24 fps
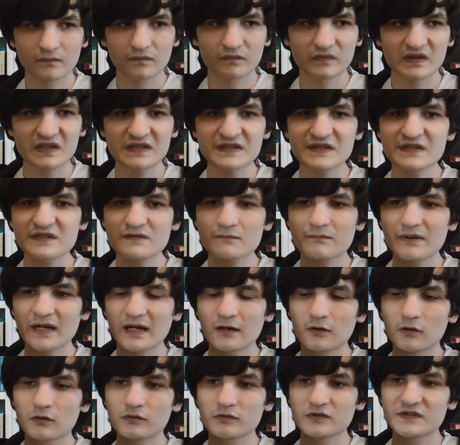This is
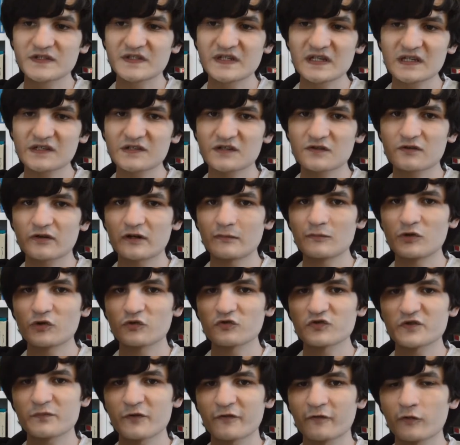about 6
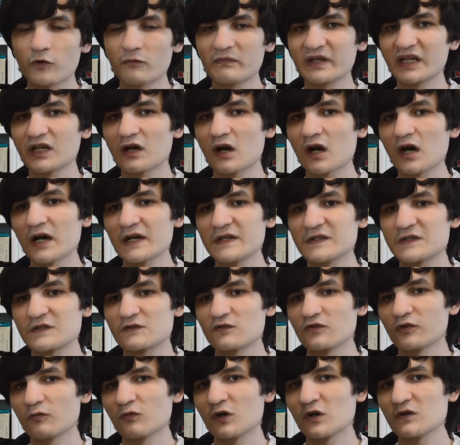criminals performing a heist
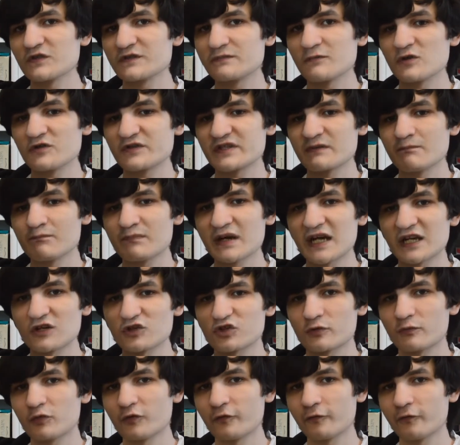on the world's most
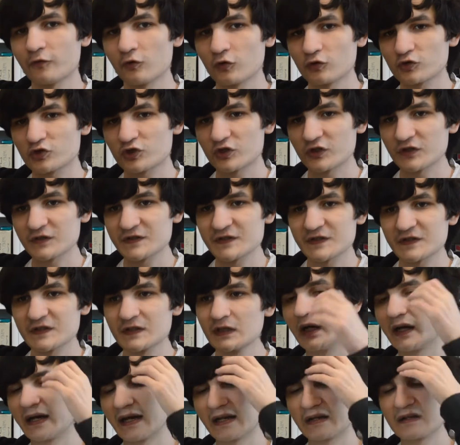impenetrable fortress,
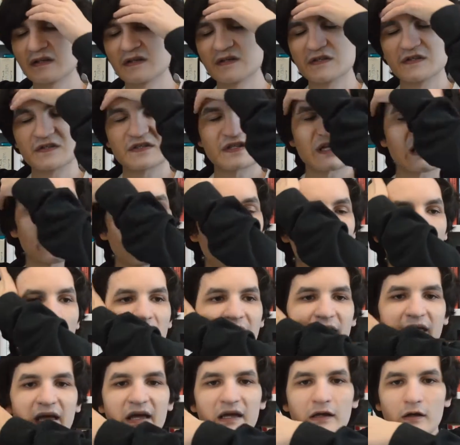and it is a
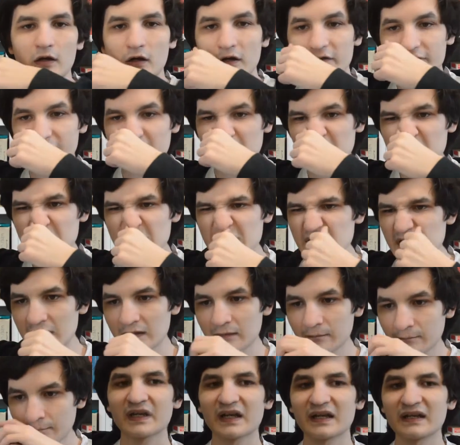YA high
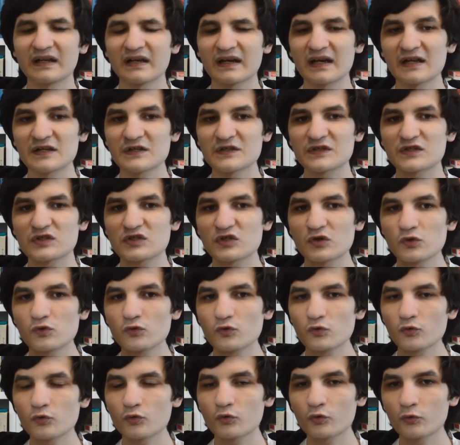fantasy, and it has
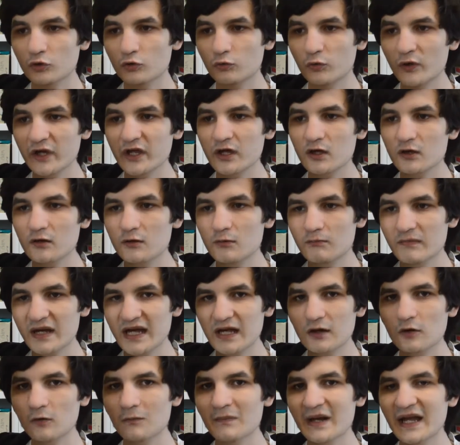2 queer
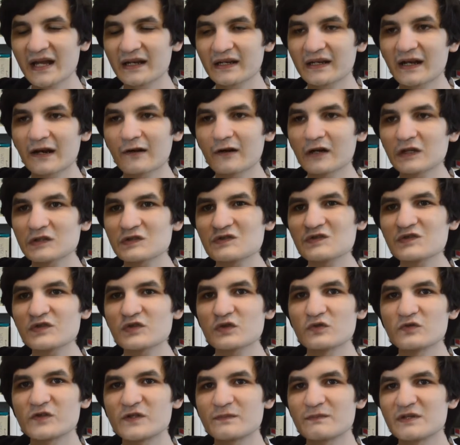male main characters
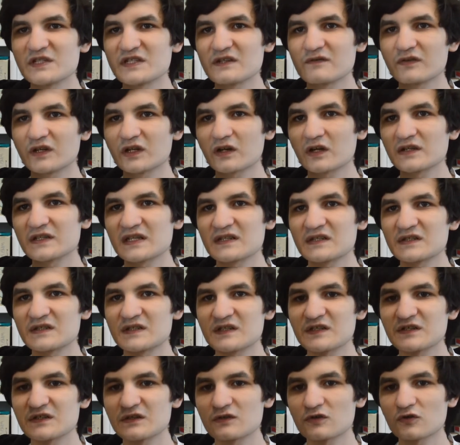whose specific
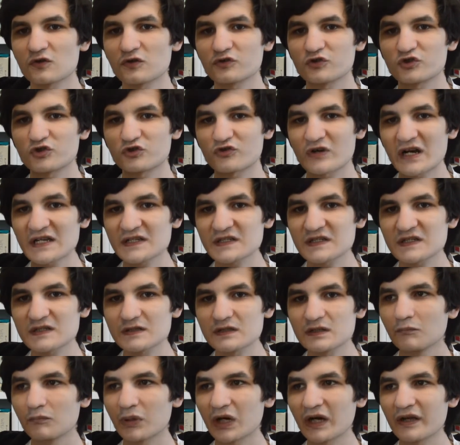identities are not
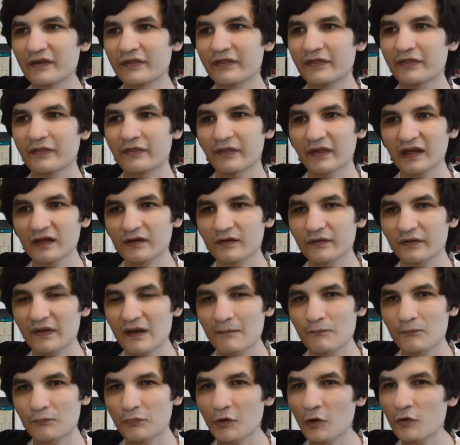addressed, but I think
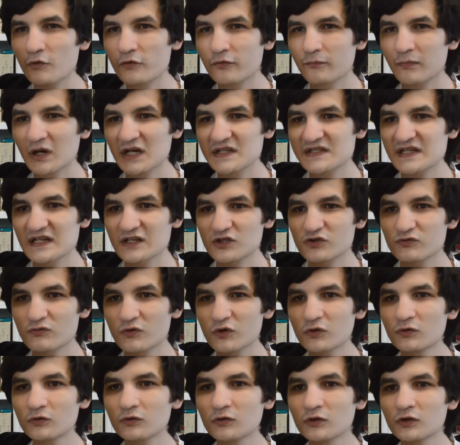they're both bisexual,